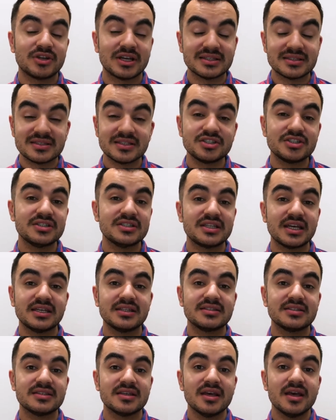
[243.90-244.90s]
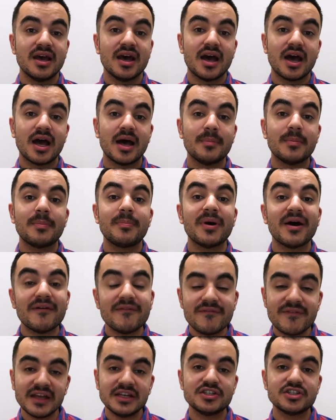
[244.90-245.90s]
transition dates um, but
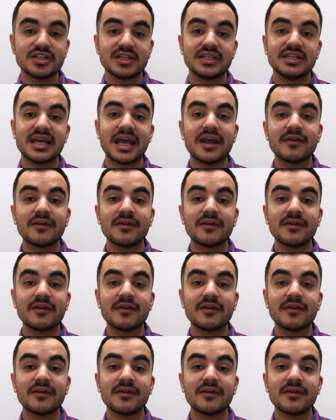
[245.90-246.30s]
eventually